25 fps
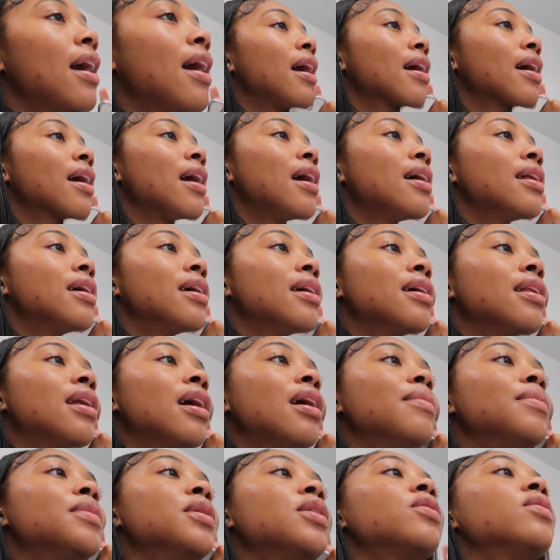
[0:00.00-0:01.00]
I got it.
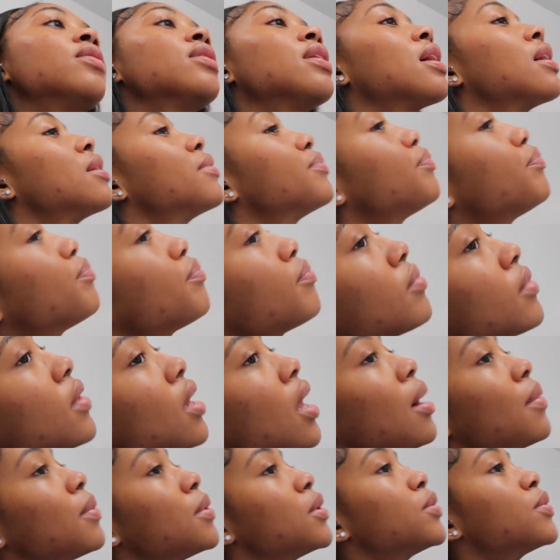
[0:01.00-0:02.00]
I'll be going like,
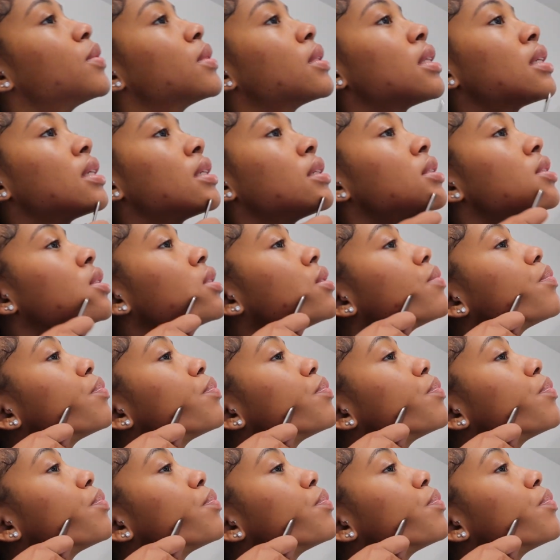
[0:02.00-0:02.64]
we doing this?